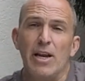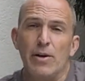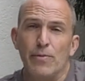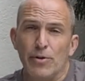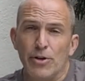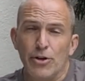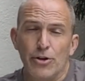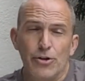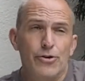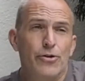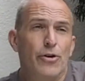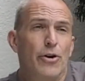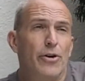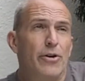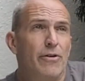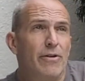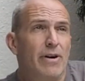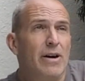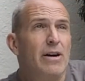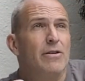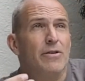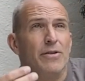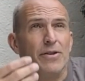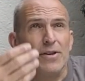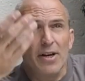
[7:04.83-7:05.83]
When you turn
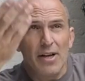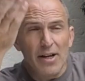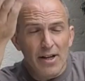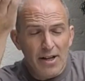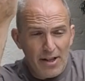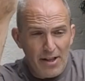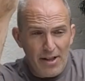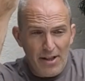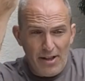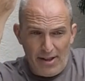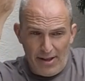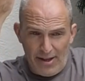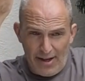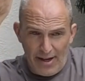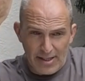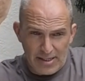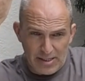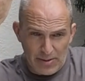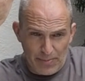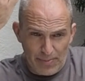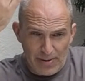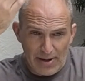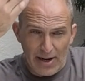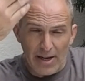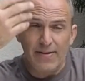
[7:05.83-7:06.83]
around, it's a
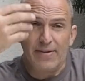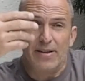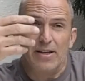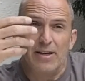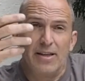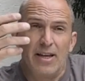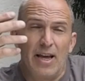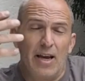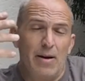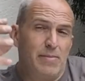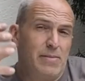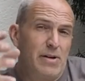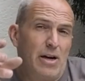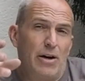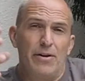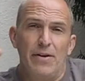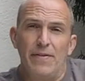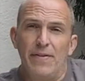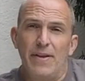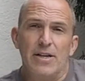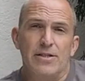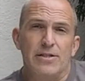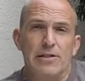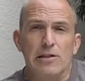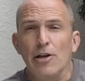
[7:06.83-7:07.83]
plate that came down and
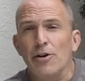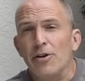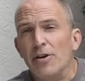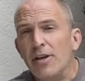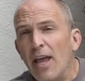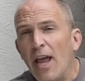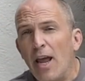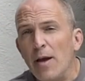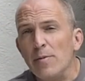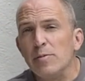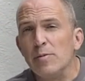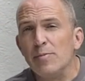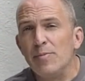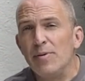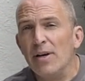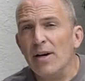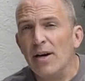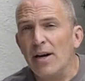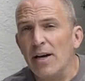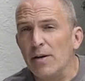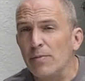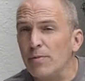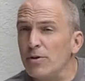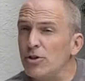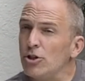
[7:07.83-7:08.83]
there's a lot of cable
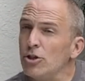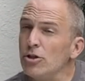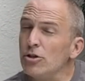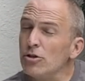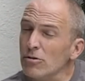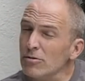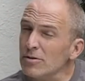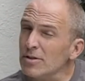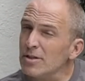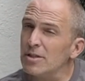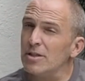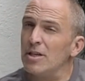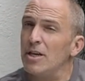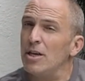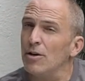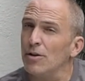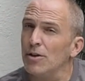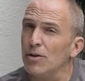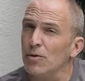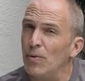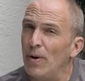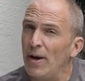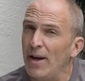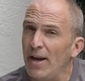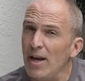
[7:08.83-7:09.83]
behind, which you don't see on the
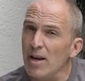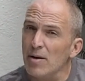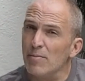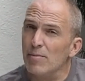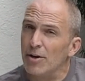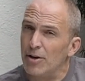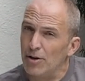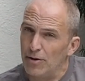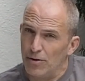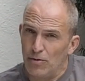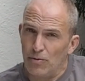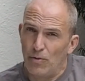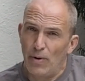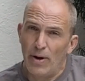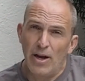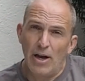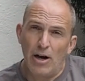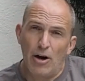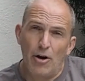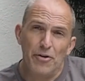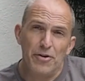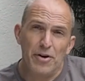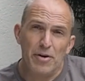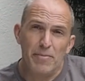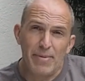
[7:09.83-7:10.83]
way in, but on the way
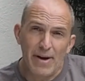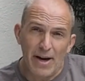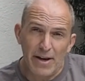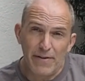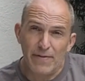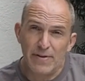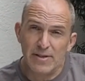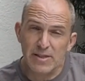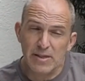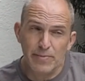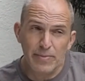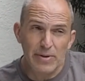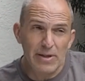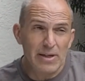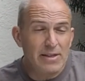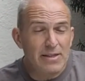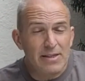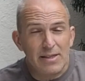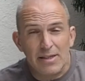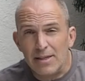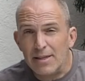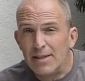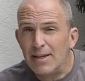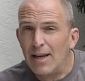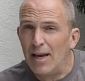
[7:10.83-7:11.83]
out in bad
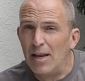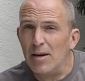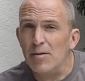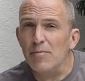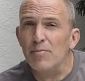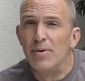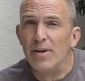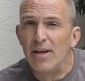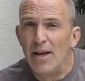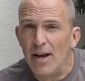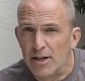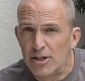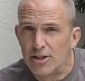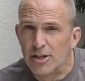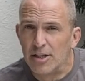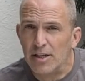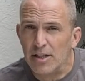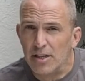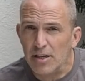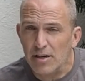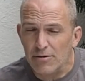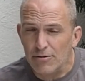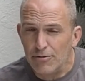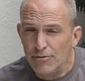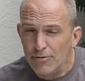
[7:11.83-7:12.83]
visibility can be actually
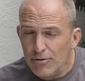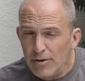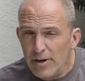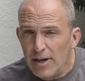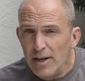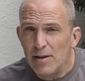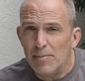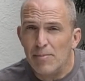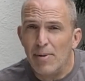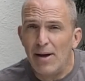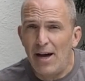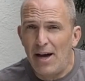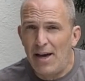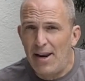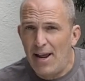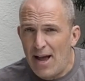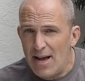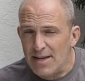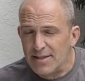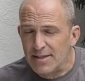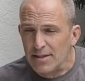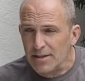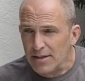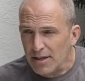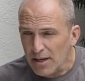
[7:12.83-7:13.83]
a real bad
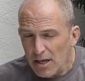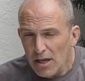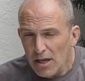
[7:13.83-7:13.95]
hazard.